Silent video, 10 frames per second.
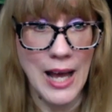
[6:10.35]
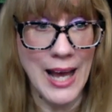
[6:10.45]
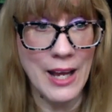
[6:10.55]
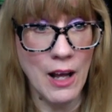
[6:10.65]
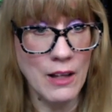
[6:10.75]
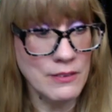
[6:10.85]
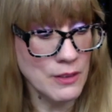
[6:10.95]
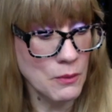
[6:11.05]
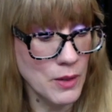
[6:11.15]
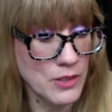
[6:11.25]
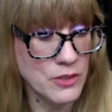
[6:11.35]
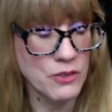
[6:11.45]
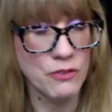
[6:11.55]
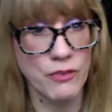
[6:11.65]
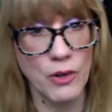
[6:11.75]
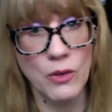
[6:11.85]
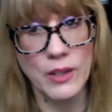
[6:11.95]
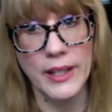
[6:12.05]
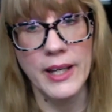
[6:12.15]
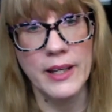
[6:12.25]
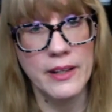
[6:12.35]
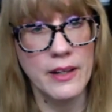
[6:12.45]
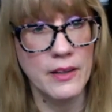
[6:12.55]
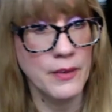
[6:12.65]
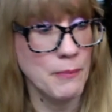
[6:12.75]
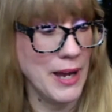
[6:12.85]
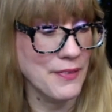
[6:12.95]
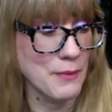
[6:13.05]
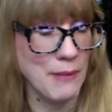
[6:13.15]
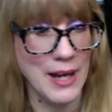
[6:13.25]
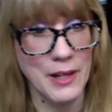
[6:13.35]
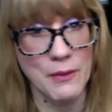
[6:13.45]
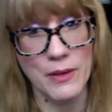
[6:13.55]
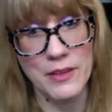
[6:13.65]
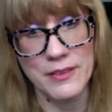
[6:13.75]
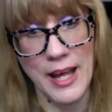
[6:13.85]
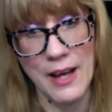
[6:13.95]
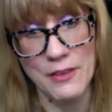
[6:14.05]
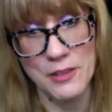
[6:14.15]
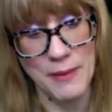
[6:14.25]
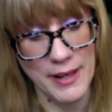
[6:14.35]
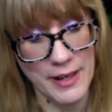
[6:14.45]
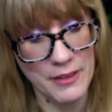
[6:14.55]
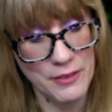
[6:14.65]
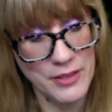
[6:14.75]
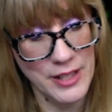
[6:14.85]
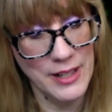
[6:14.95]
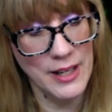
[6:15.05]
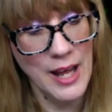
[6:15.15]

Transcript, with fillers: I also want to roll in the Bath and Body Works now to my hair routine.